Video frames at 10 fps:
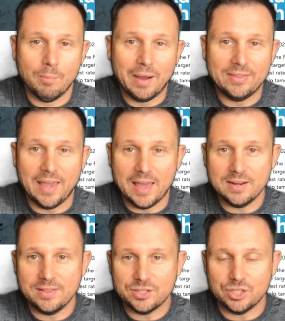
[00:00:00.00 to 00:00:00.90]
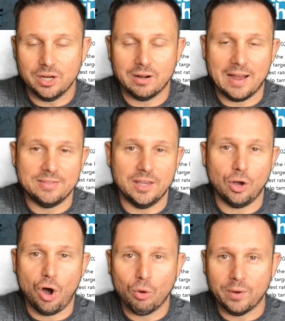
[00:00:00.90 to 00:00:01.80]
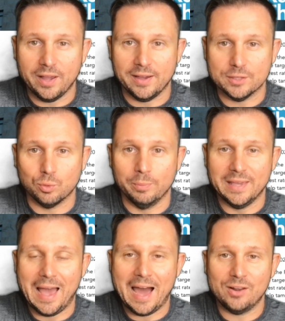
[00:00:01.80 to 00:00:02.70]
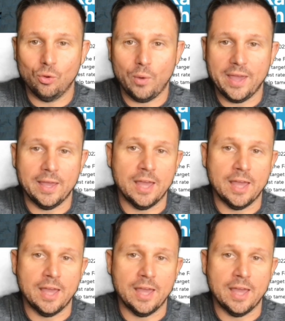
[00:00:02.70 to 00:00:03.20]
By the end of this year, I think all rate hikes will be out of the way,